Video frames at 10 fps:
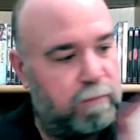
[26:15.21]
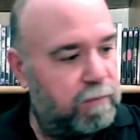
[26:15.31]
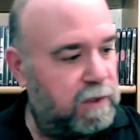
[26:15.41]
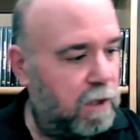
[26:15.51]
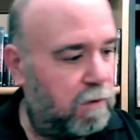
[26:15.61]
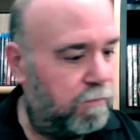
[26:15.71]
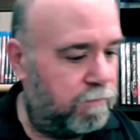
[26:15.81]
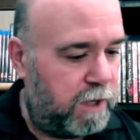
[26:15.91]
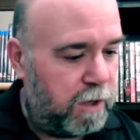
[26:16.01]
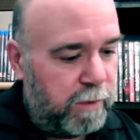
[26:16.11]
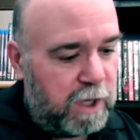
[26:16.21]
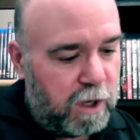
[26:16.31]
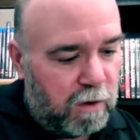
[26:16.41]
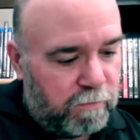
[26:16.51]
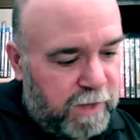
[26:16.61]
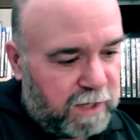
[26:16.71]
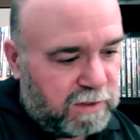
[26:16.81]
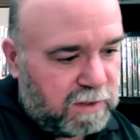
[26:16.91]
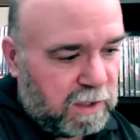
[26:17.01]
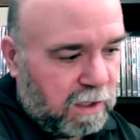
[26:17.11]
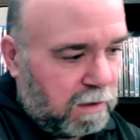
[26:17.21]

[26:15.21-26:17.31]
So there we go. That's